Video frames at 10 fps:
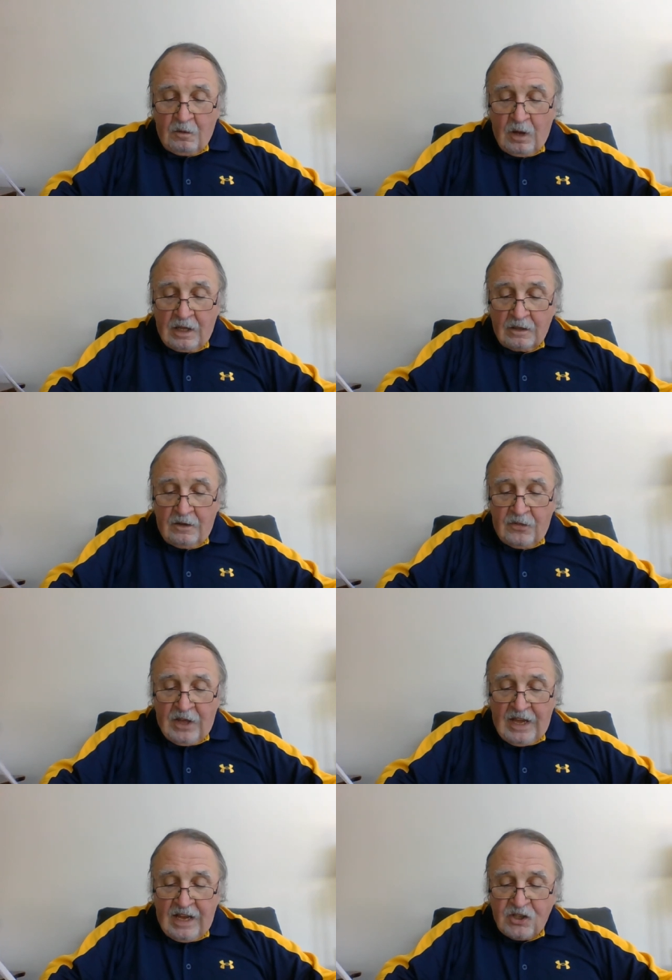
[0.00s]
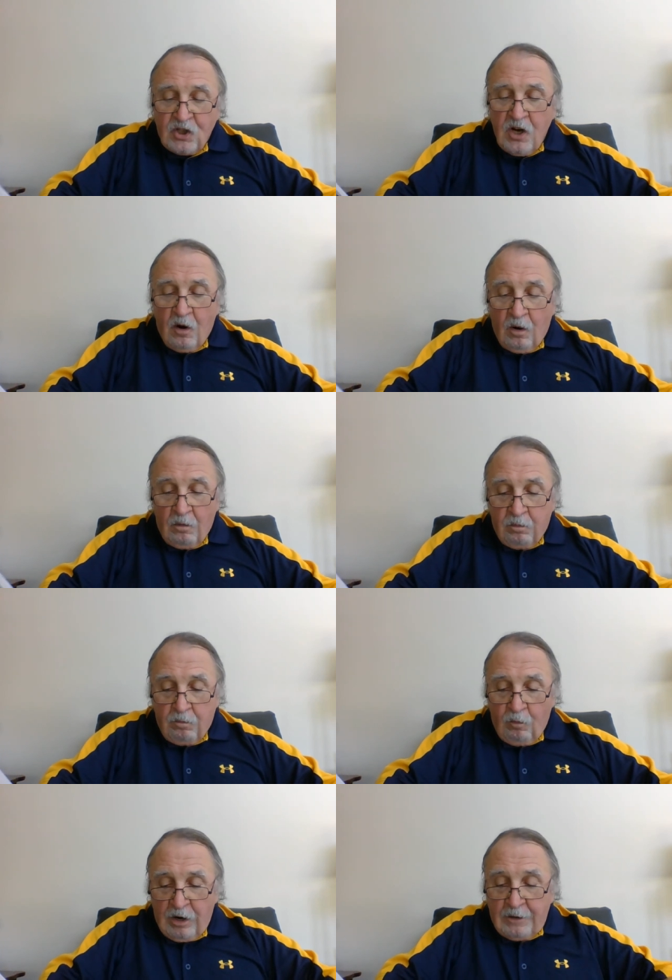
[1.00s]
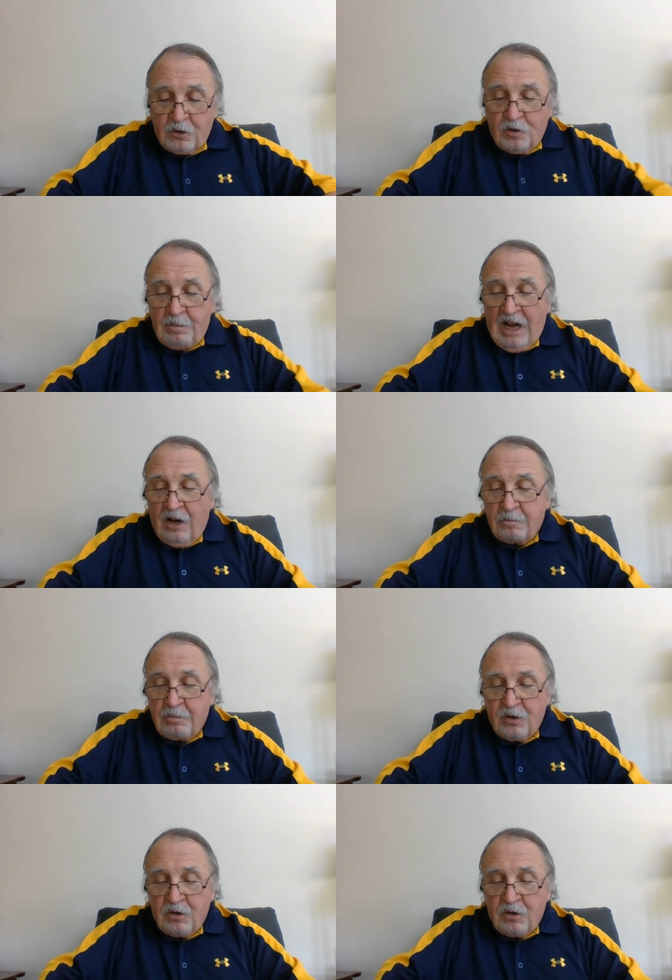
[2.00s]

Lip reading: Well, they asked Noah what he was about,